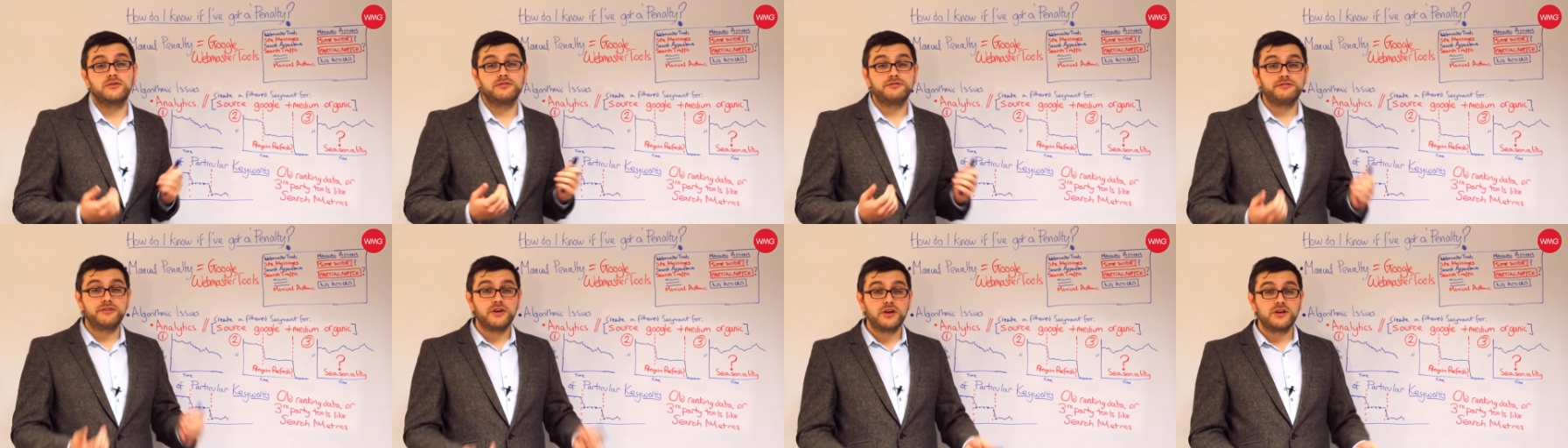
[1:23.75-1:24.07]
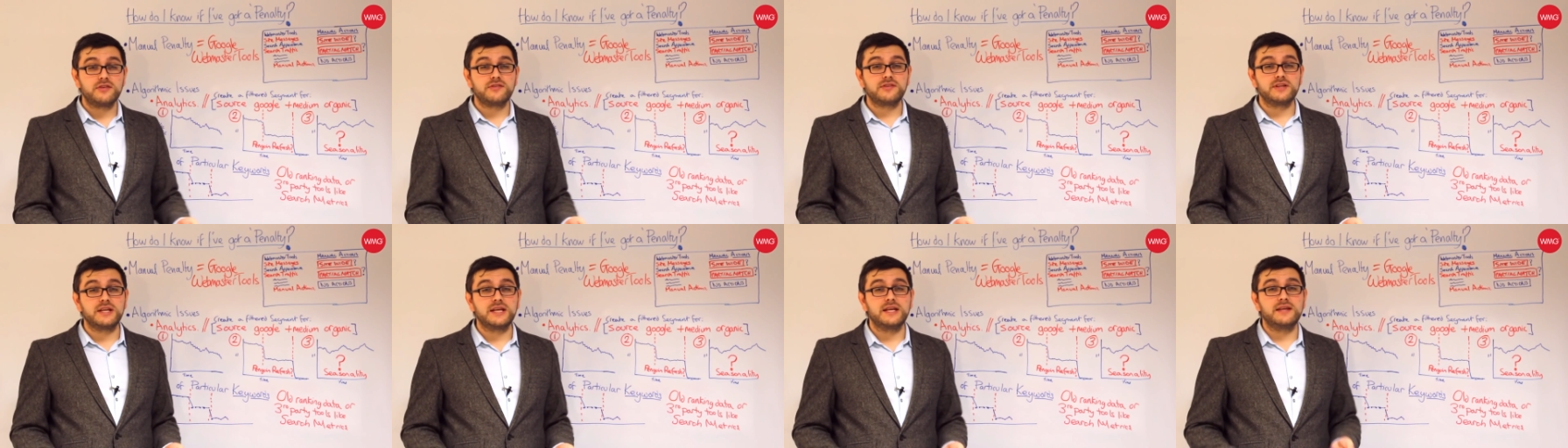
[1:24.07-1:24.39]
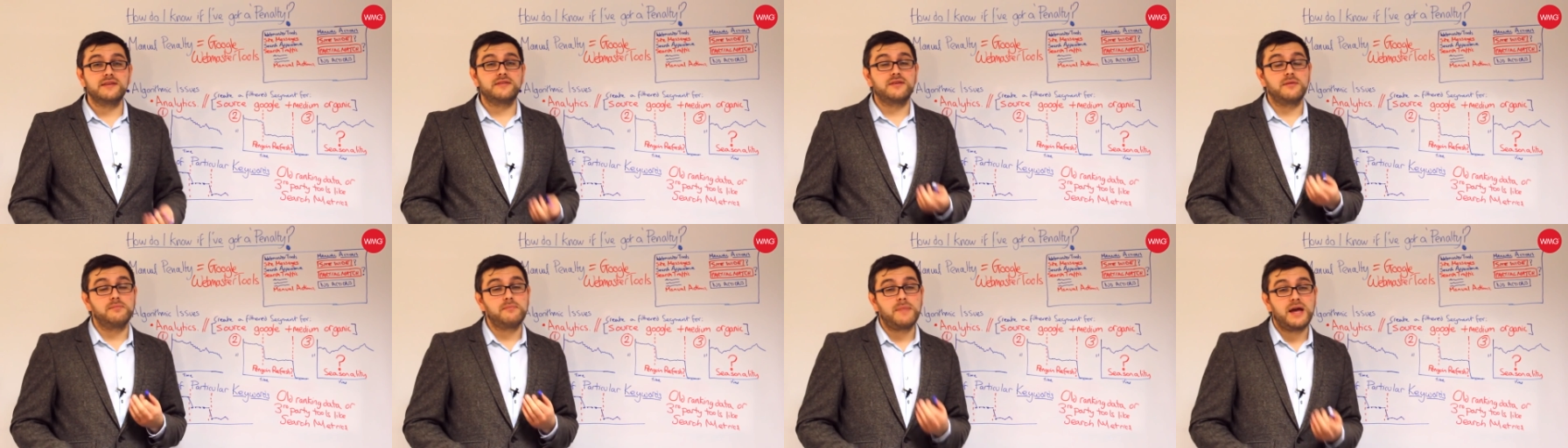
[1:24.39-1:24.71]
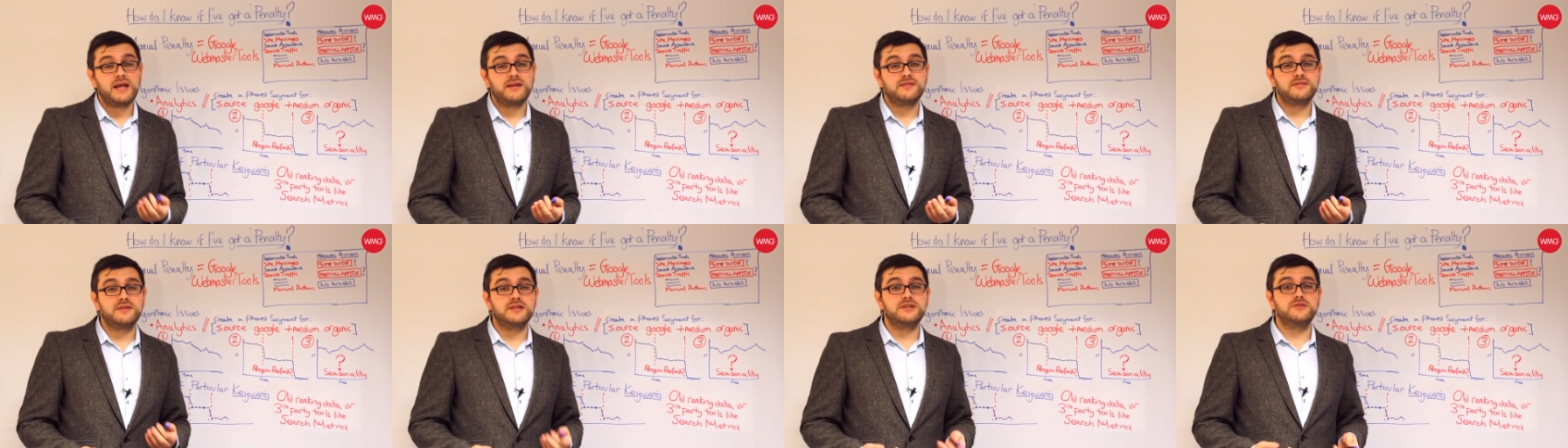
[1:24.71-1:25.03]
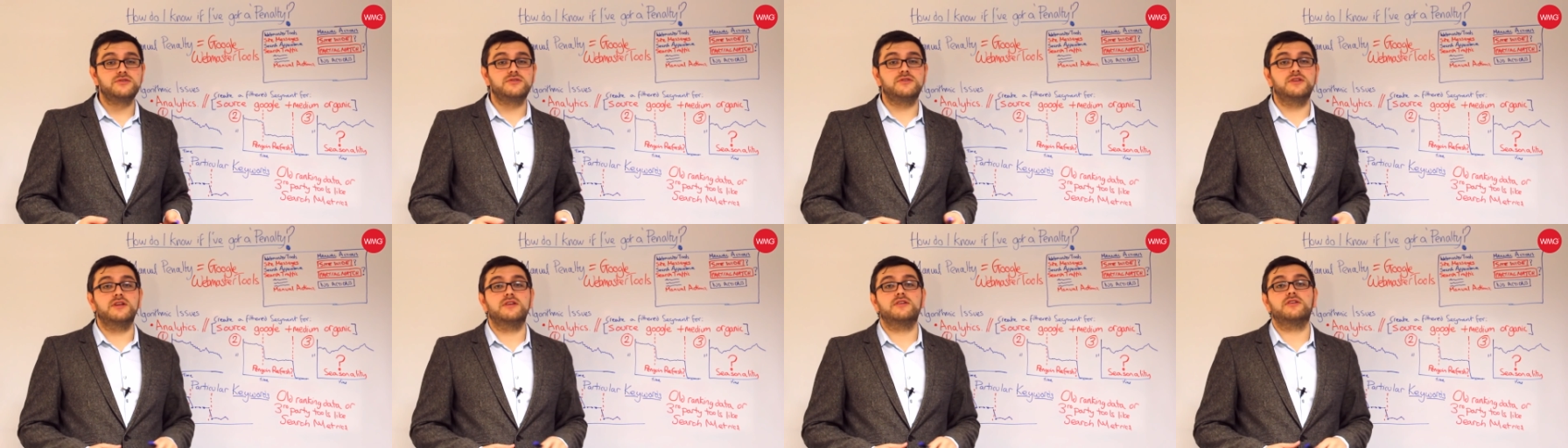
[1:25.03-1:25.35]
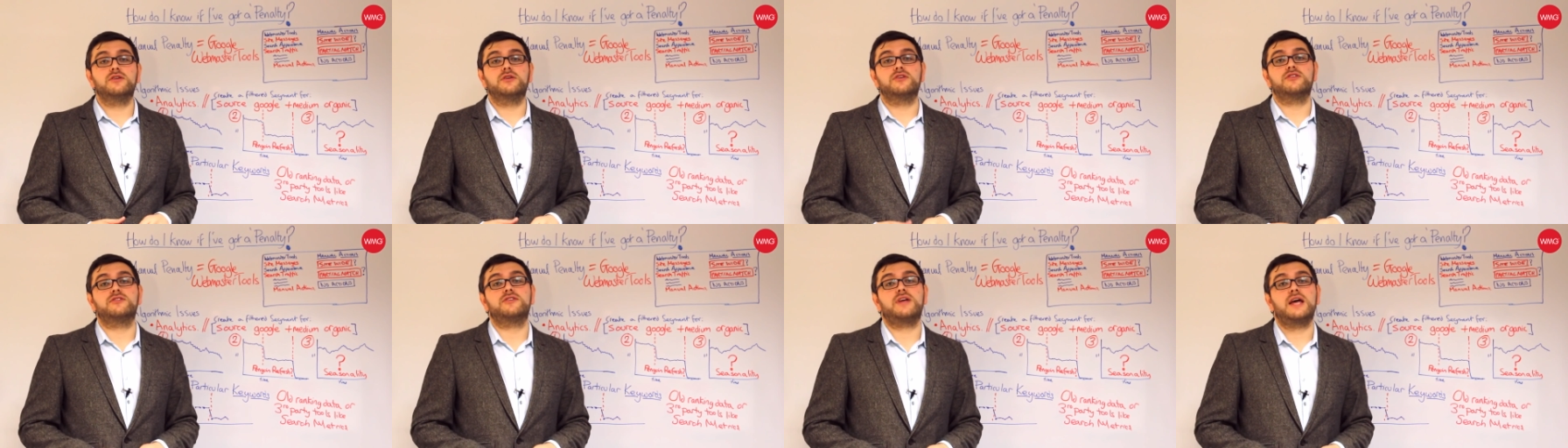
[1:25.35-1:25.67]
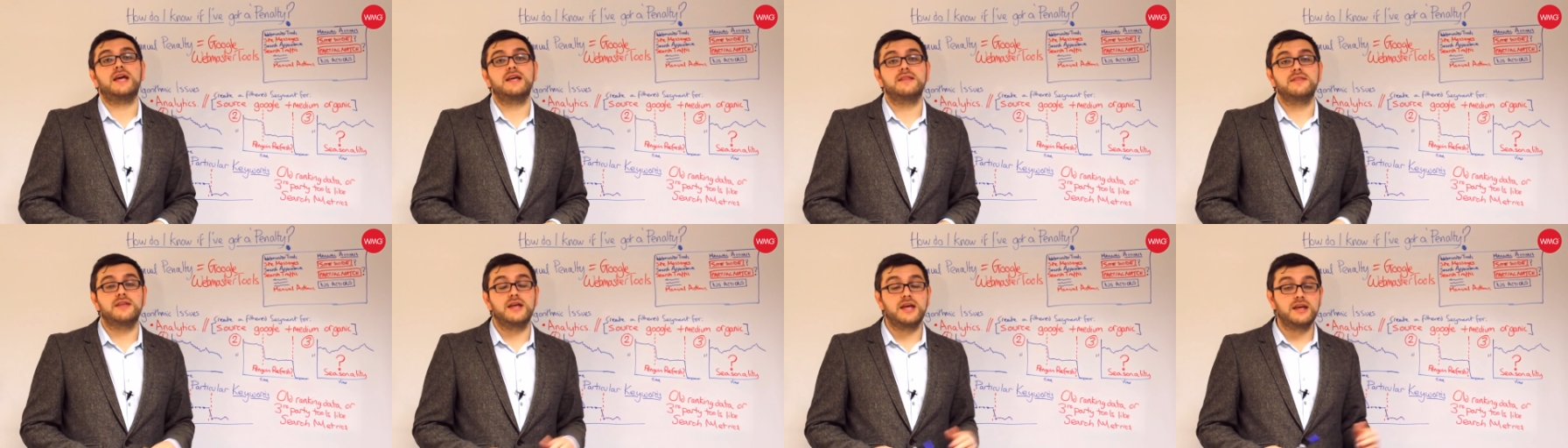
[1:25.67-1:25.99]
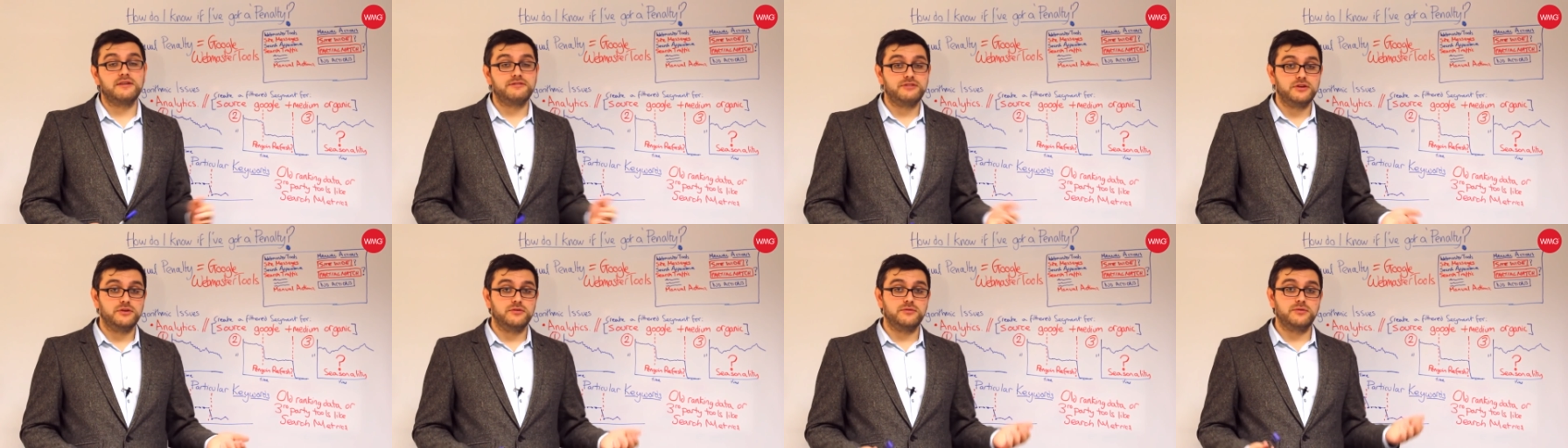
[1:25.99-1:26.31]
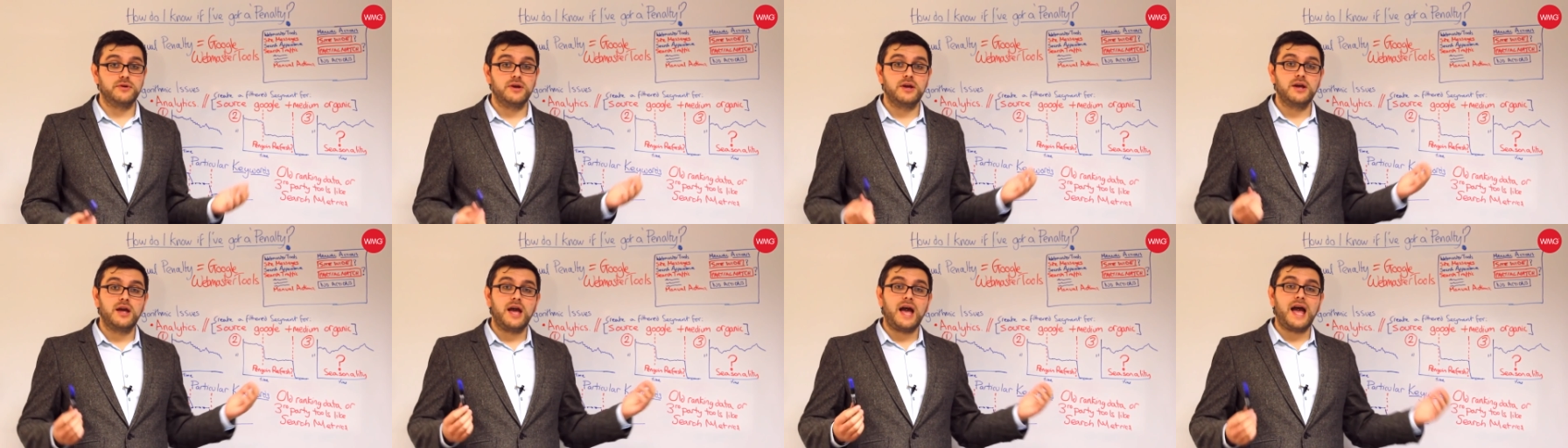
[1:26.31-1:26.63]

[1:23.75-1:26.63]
Firstly is a message that will say that if you've